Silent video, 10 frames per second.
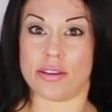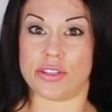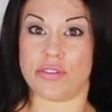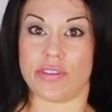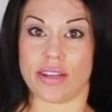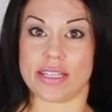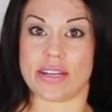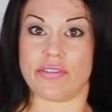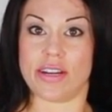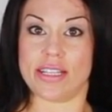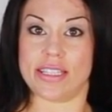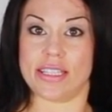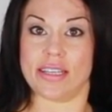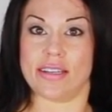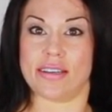Do you feel the
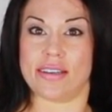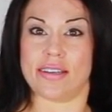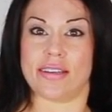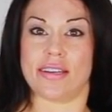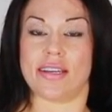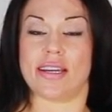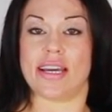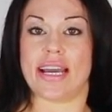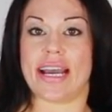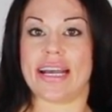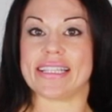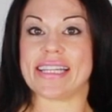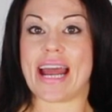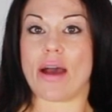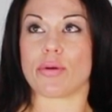difference? It's
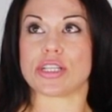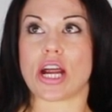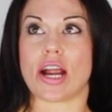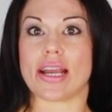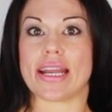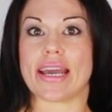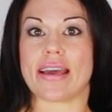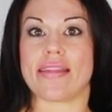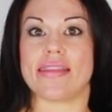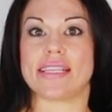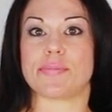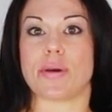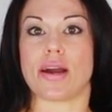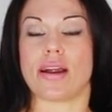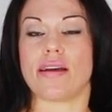now we're targeting this
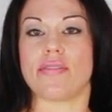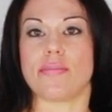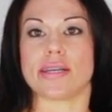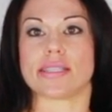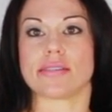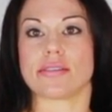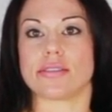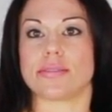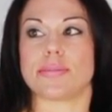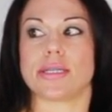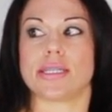part of the muscle group,